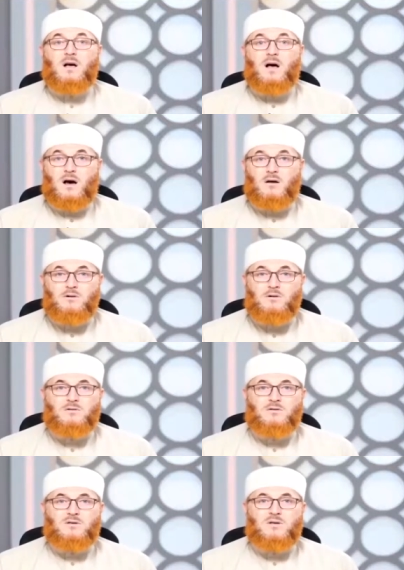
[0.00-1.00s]
I want you
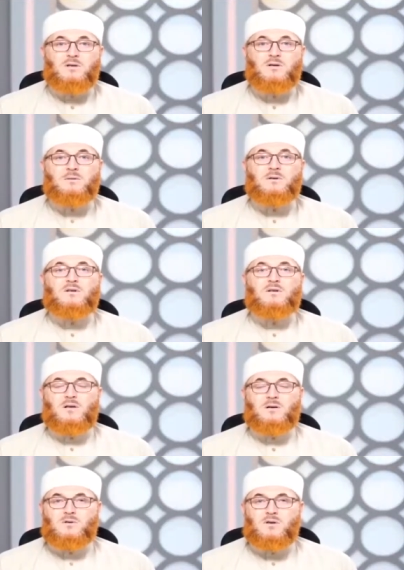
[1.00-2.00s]
to send your peace and
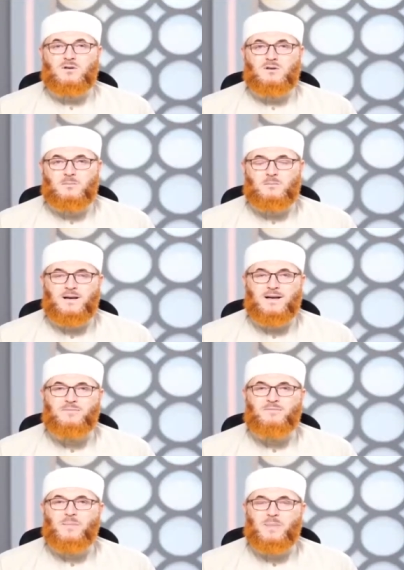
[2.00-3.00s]
salutations upon
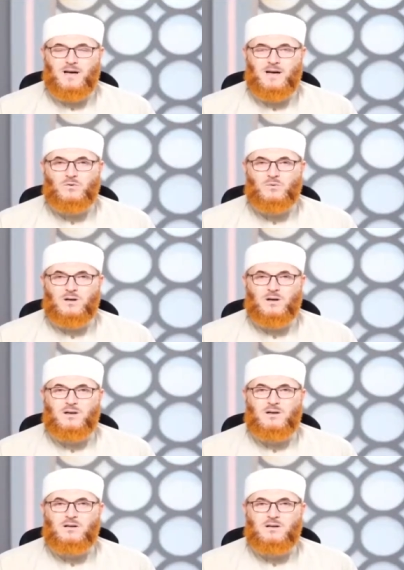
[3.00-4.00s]
him as well.
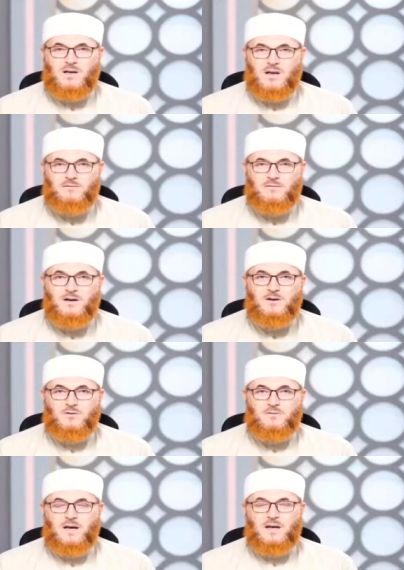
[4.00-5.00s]
Take advantage
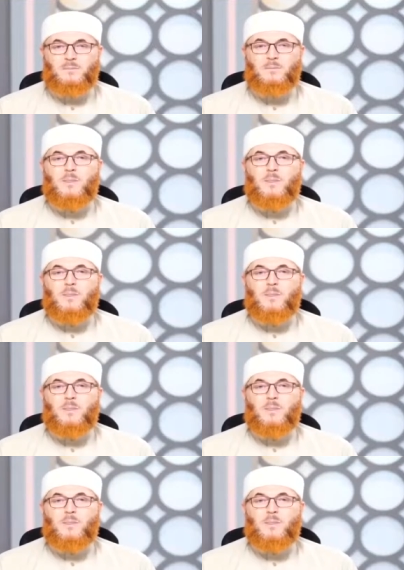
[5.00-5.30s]
of that.